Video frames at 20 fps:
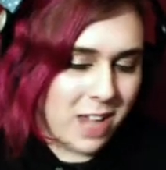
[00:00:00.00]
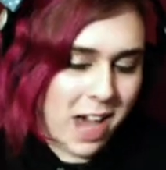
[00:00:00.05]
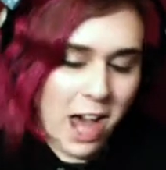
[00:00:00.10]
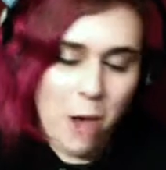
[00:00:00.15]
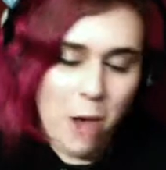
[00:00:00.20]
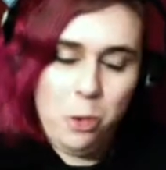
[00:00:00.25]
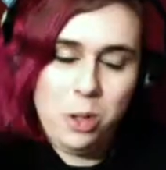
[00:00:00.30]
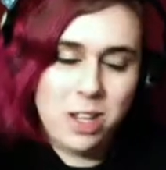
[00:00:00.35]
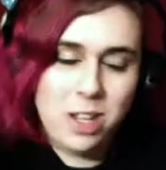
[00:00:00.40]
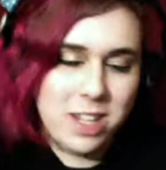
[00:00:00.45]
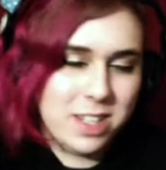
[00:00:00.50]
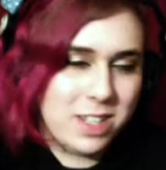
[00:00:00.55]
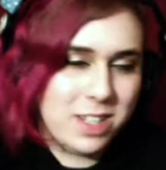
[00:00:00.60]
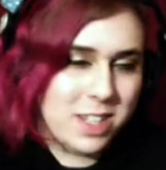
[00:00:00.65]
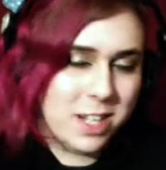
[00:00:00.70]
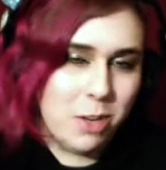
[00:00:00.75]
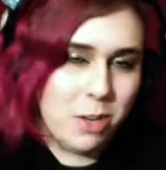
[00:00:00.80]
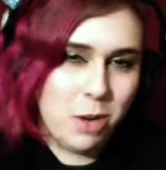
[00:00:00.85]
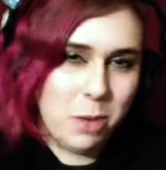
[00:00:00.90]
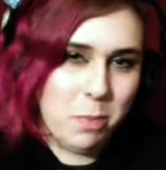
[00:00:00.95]
I would
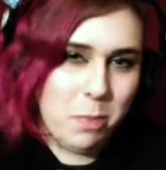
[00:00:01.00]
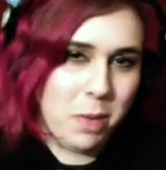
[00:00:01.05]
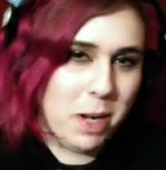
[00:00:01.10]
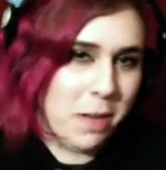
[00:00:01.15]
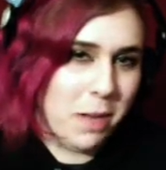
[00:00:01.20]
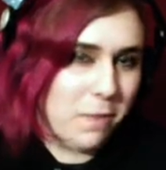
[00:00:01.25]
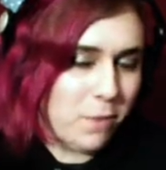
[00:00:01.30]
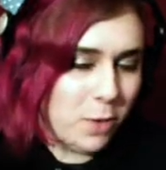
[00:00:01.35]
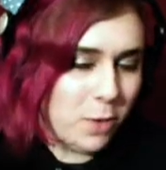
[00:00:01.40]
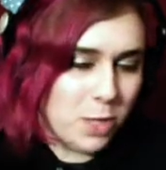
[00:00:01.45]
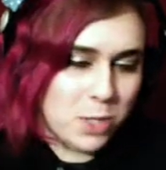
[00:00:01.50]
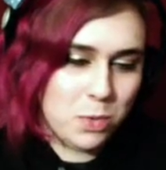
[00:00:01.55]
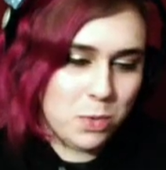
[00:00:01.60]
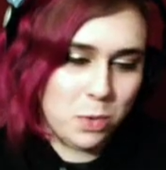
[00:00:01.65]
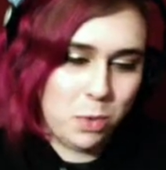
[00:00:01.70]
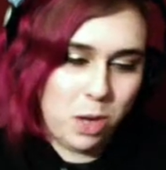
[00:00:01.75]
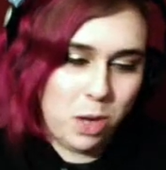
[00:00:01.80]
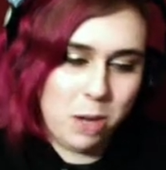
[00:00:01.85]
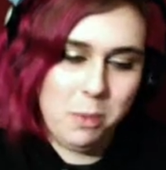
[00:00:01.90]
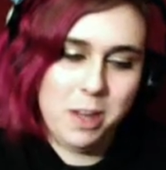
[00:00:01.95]
consider it, but I first would
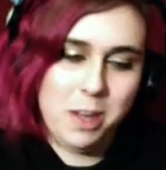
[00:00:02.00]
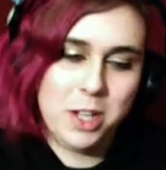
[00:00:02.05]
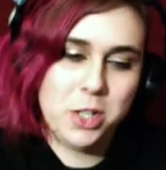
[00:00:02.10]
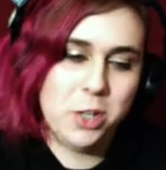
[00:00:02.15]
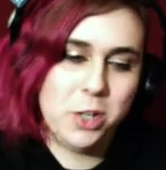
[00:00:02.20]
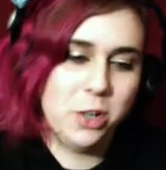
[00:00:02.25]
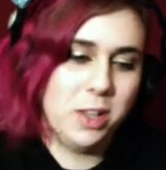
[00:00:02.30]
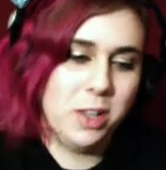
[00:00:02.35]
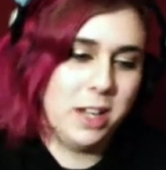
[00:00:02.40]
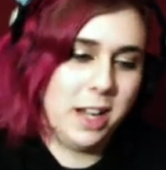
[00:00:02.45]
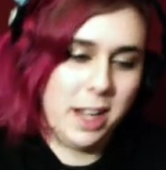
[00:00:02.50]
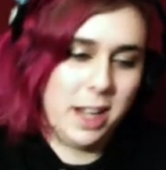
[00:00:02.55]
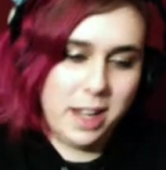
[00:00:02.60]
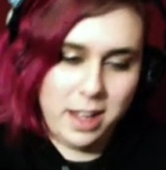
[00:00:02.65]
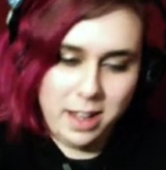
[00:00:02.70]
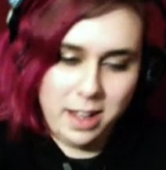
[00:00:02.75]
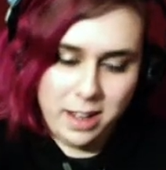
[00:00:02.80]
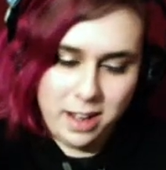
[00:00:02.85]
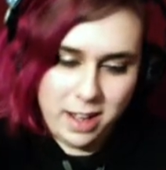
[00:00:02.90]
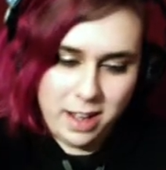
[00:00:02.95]
want to make sure that
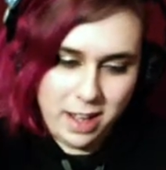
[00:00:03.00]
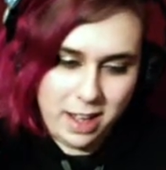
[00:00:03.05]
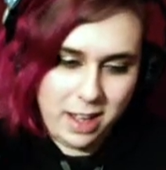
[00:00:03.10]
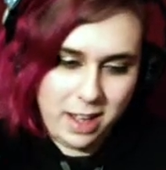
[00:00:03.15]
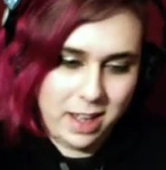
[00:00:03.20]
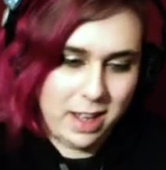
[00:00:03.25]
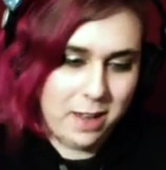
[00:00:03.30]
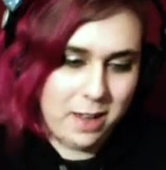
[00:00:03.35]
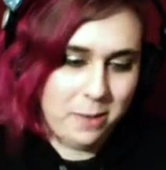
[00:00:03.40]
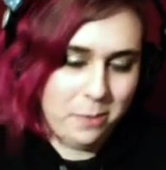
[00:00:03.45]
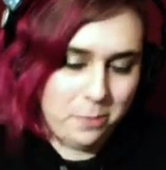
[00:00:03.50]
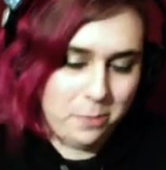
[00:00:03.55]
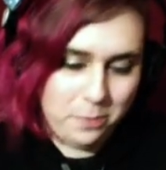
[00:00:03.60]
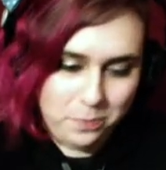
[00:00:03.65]
I, I, um,